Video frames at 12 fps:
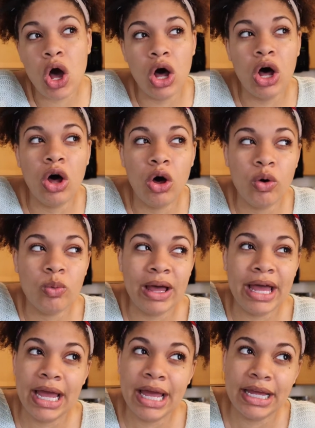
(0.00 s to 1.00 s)

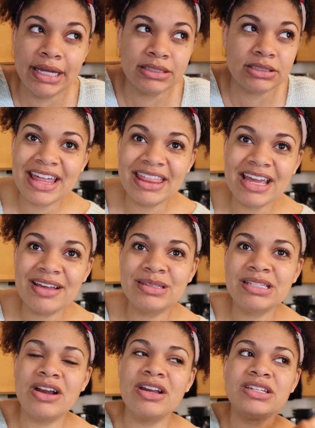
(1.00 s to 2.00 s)
Always. I think I'm
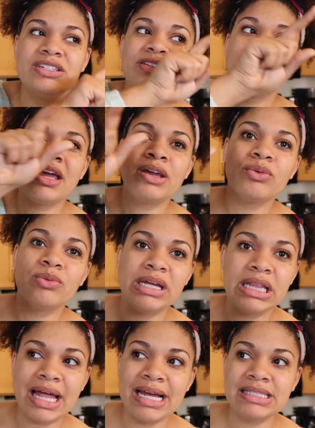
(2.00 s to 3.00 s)
starting to like
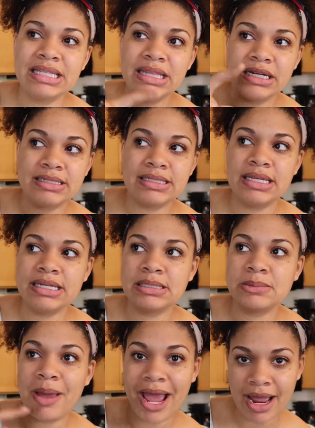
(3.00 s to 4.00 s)
realize that there's
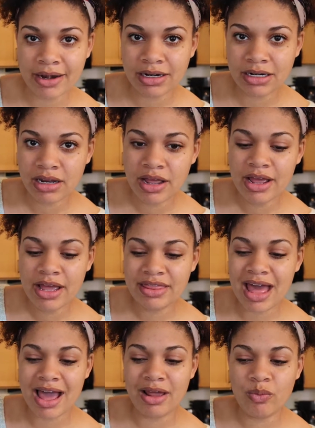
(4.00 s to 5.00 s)
this pattern
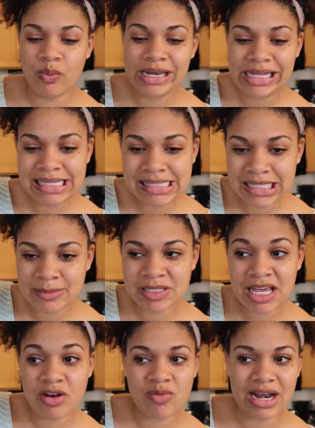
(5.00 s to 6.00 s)
that when he sleeps
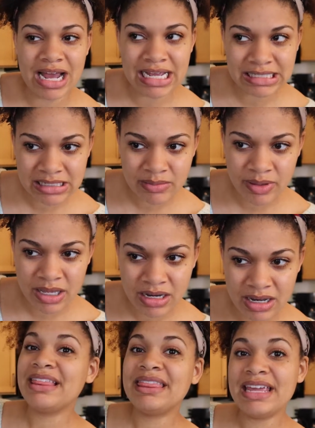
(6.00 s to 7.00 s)
in and when I sleep in,
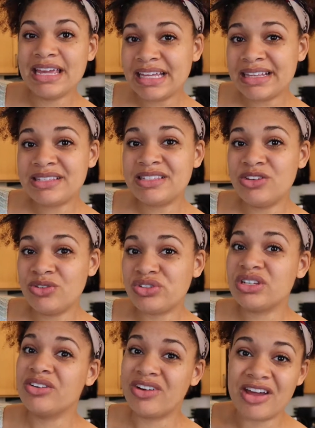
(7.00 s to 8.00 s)
I think it's
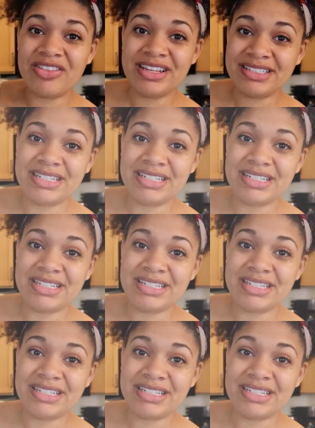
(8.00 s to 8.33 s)
usually around this